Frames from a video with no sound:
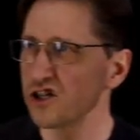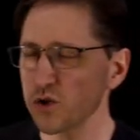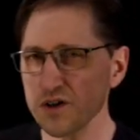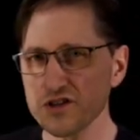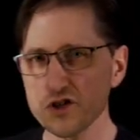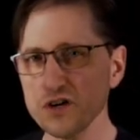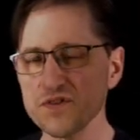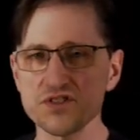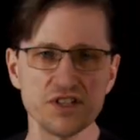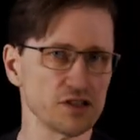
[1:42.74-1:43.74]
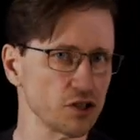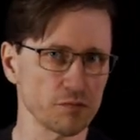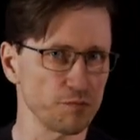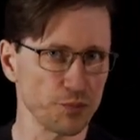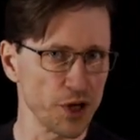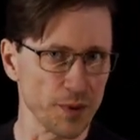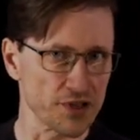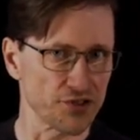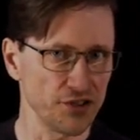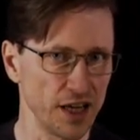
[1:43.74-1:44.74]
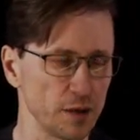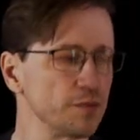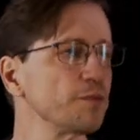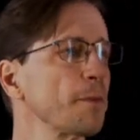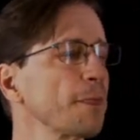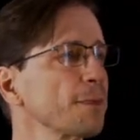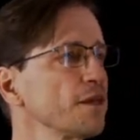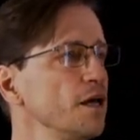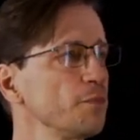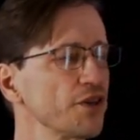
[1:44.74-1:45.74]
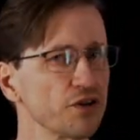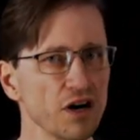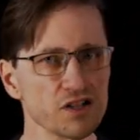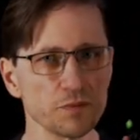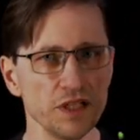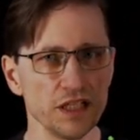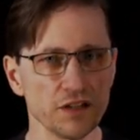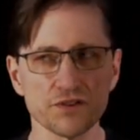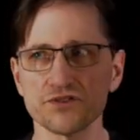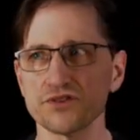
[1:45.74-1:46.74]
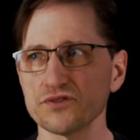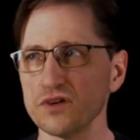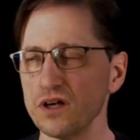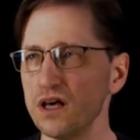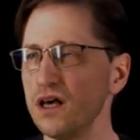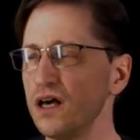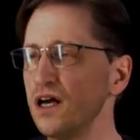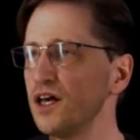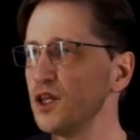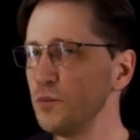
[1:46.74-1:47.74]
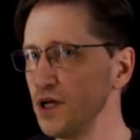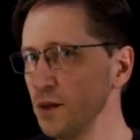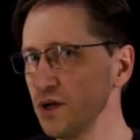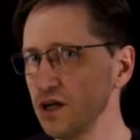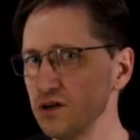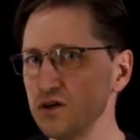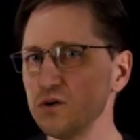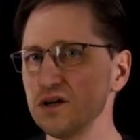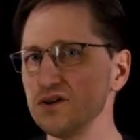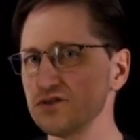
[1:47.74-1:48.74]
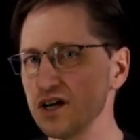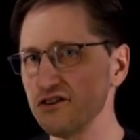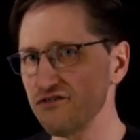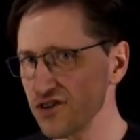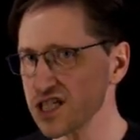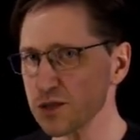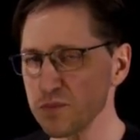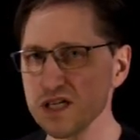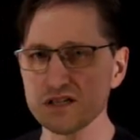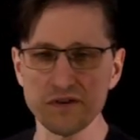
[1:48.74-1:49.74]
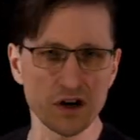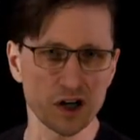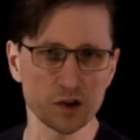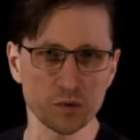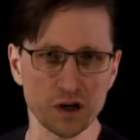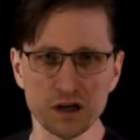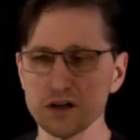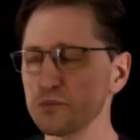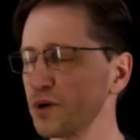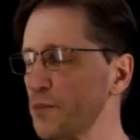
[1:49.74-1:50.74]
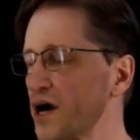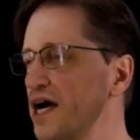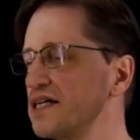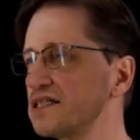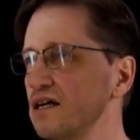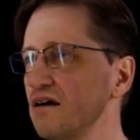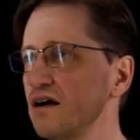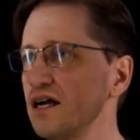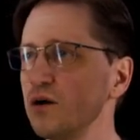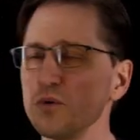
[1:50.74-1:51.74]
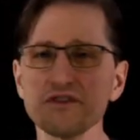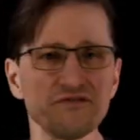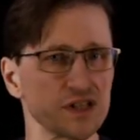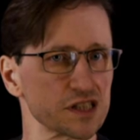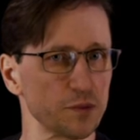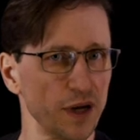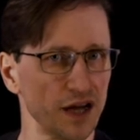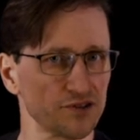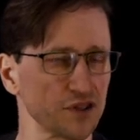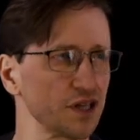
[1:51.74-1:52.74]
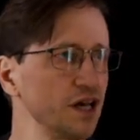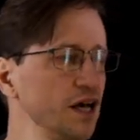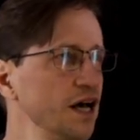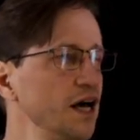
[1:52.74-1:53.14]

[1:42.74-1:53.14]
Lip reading: So on the surface, these look pretty much the same, but there are some key differences. The BBU is a fixed piece of hardware, proprietary with fixed capacity.